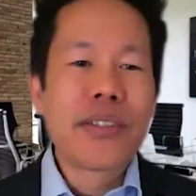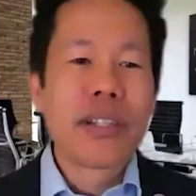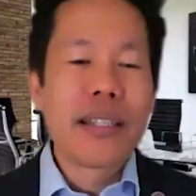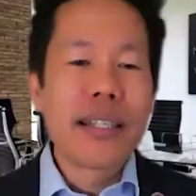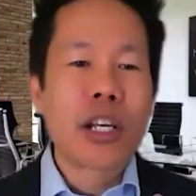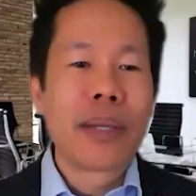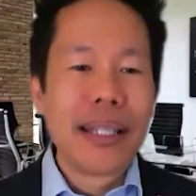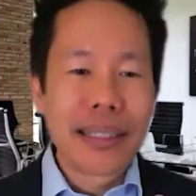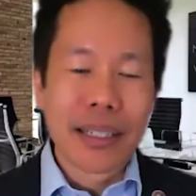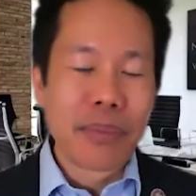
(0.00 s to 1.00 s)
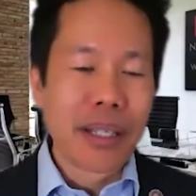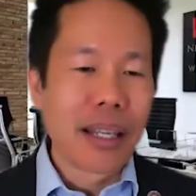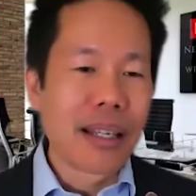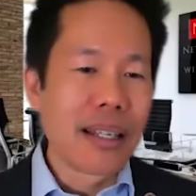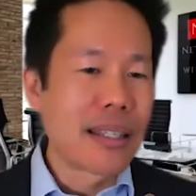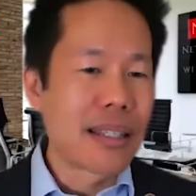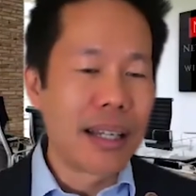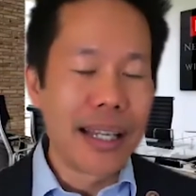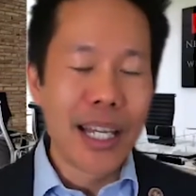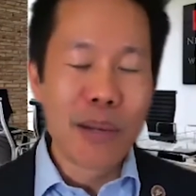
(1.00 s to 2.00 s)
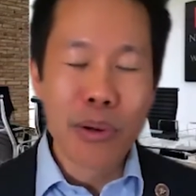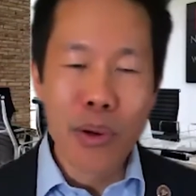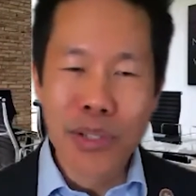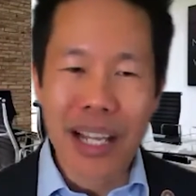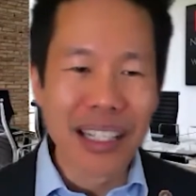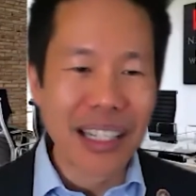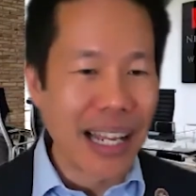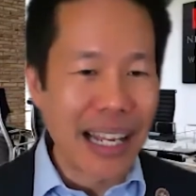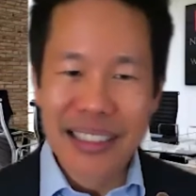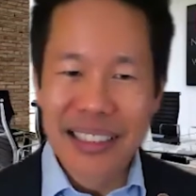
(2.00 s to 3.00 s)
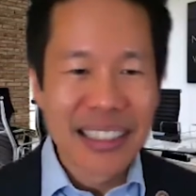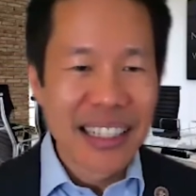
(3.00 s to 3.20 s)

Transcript: let's talk about LinkedIn, because I get approached a lot.